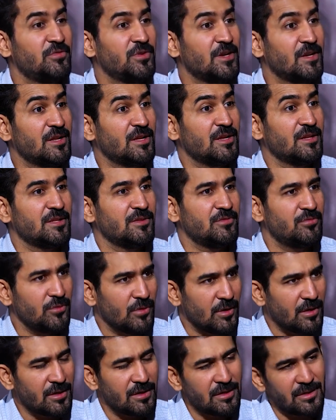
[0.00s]
If
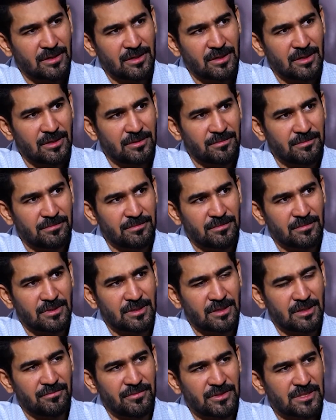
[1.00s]
you are a
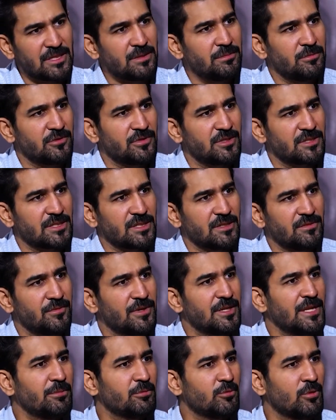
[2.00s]
Western musician,
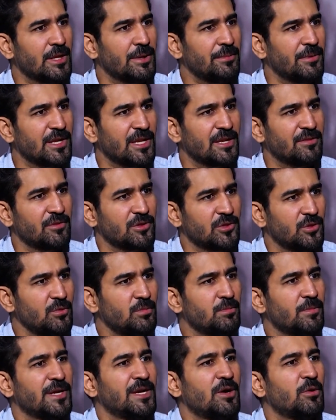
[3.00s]
when I am collaborating with you,
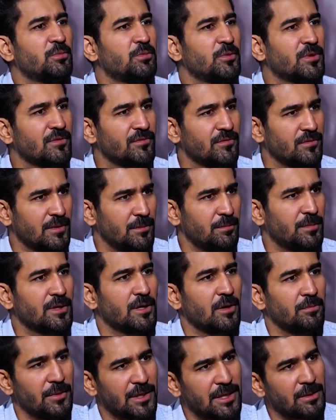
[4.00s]
my output
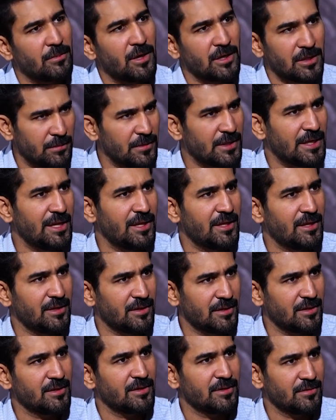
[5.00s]
will become
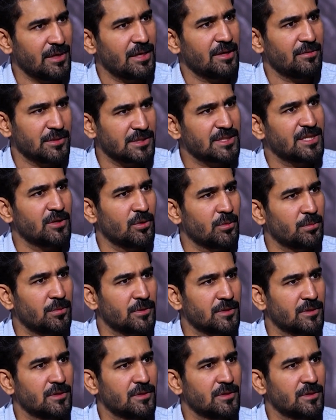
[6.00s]
automatically Western output.